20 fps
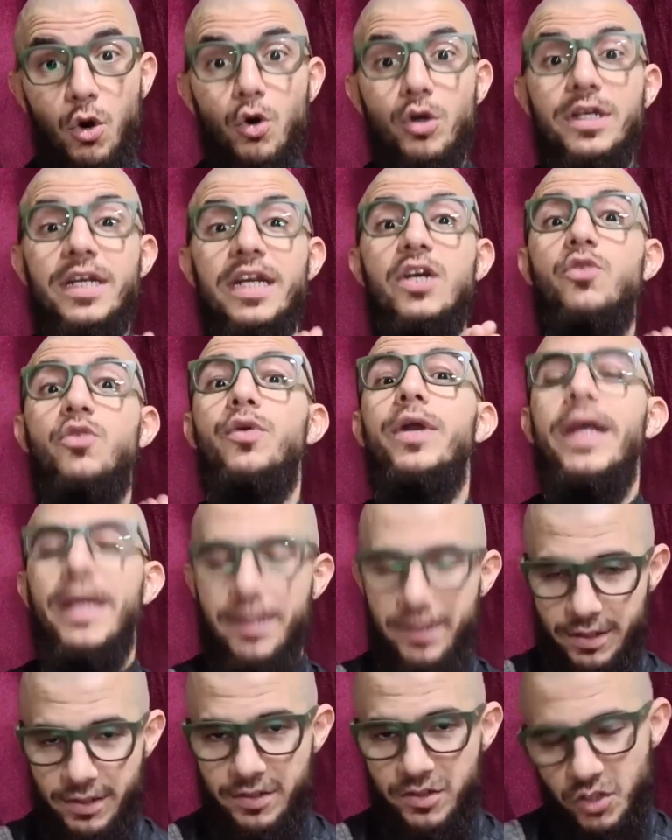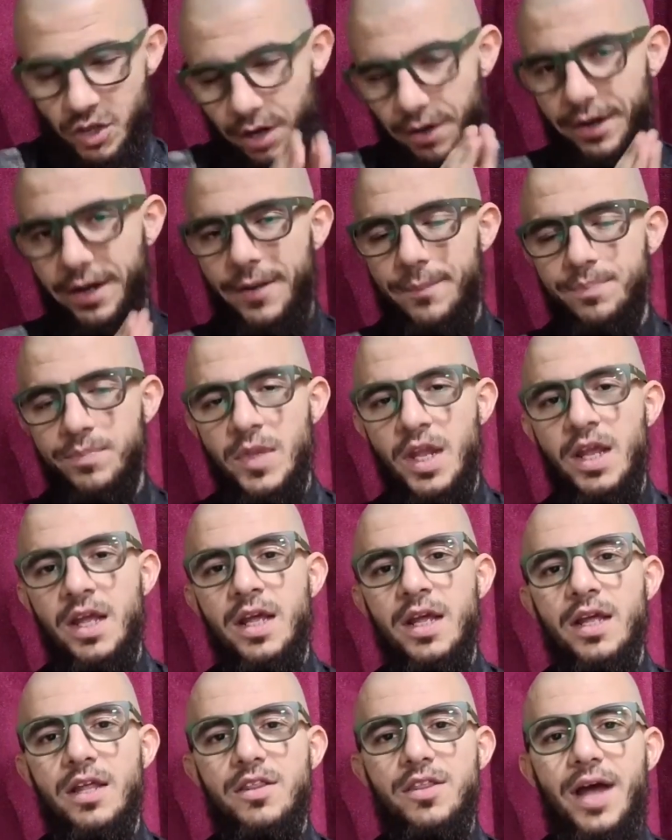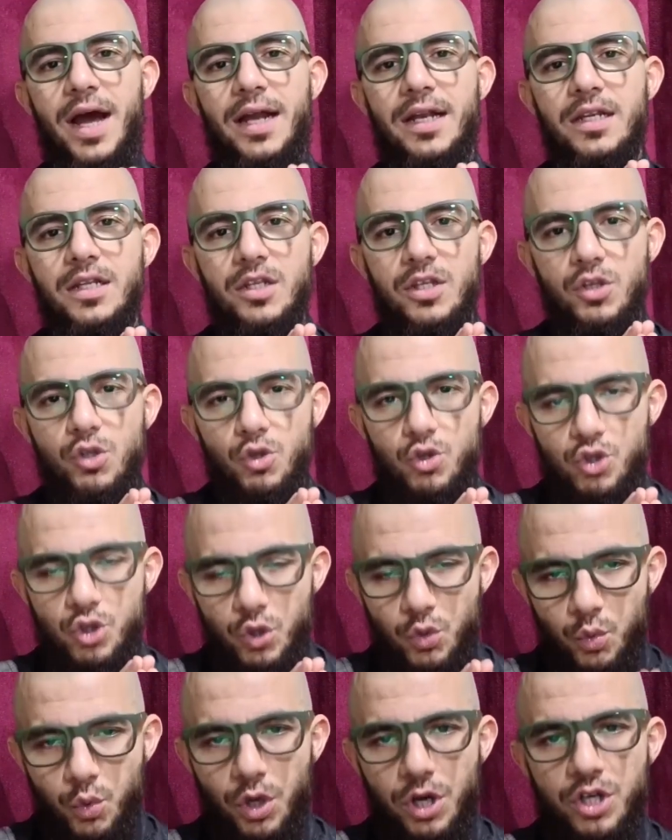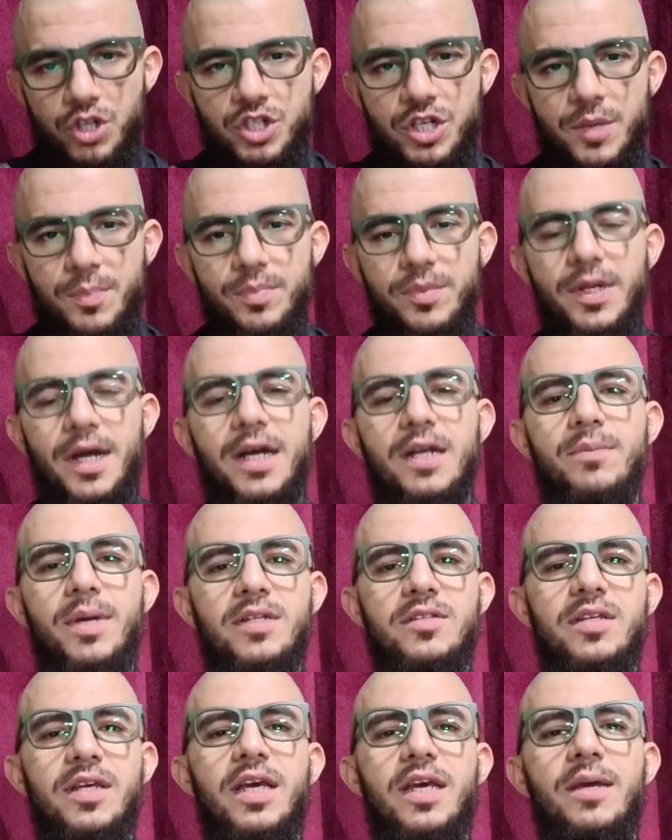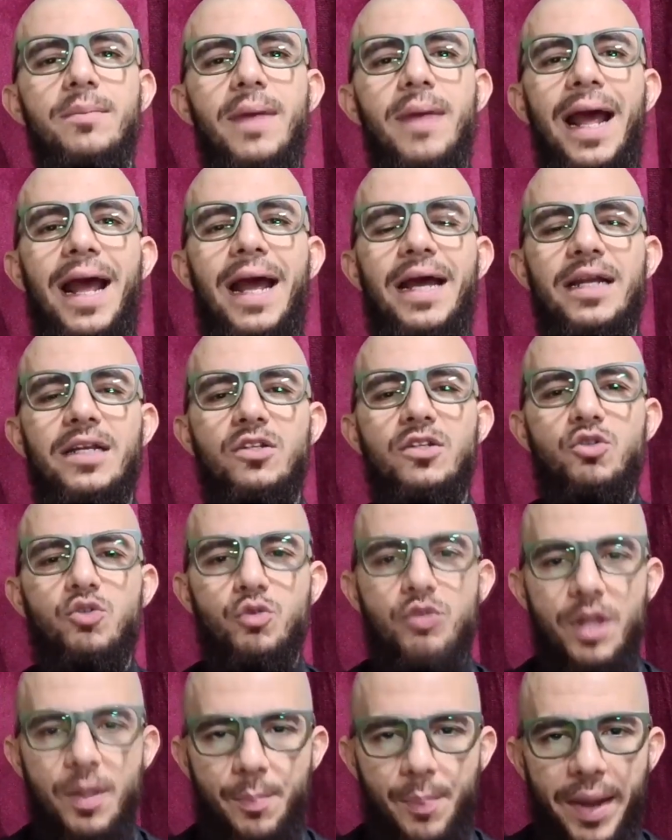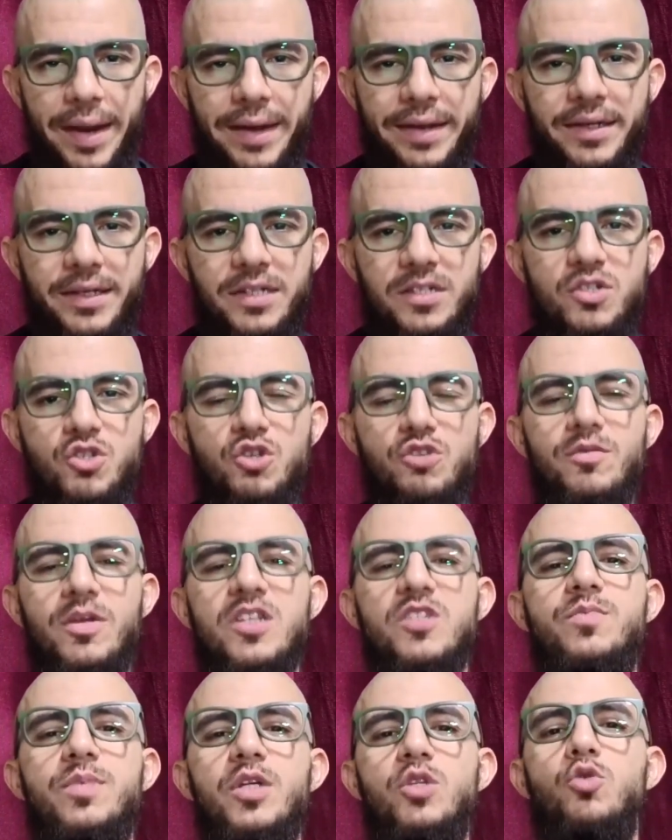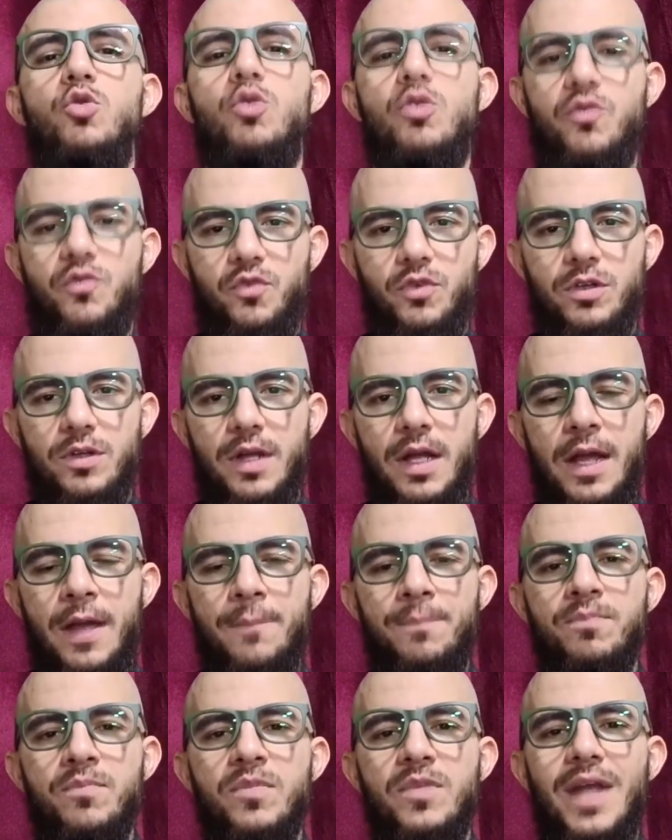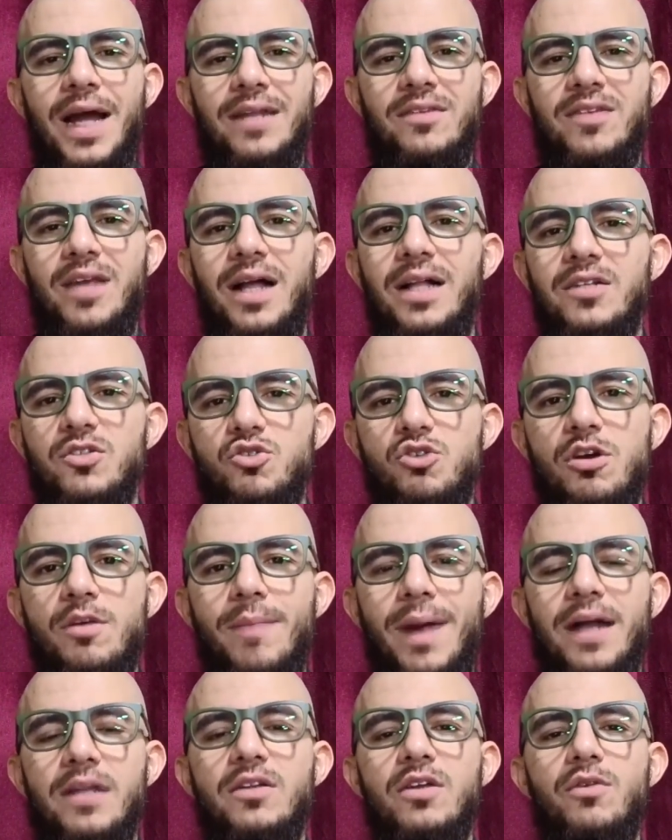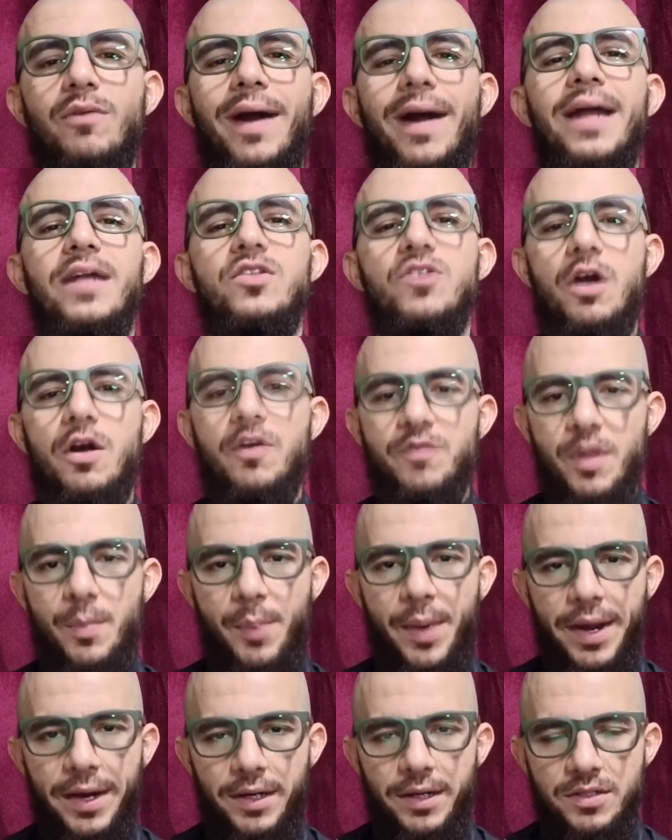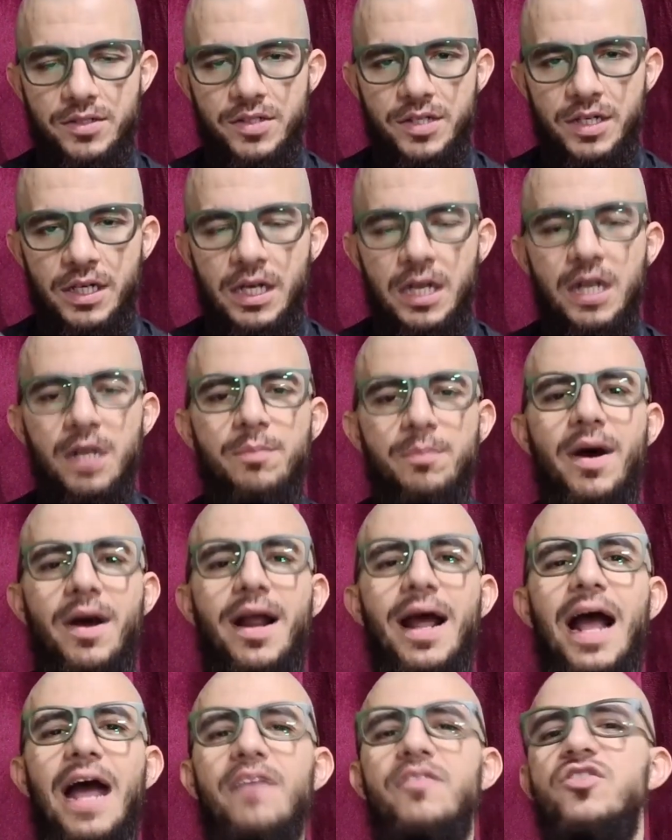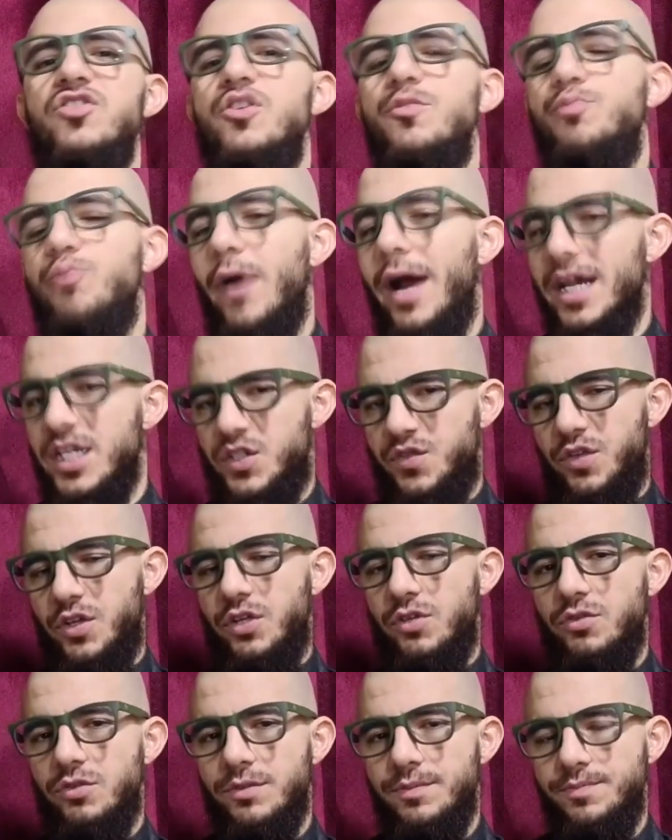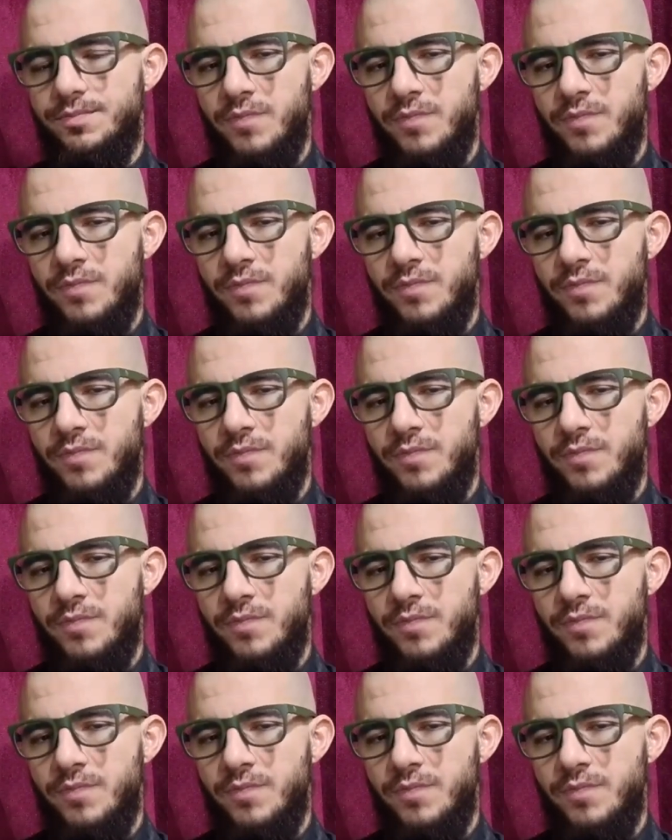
or decreed, that you should worship none but Him, and to the parents you must be dutiful. That tells you about the rights of the parents. But I have a surprise for you.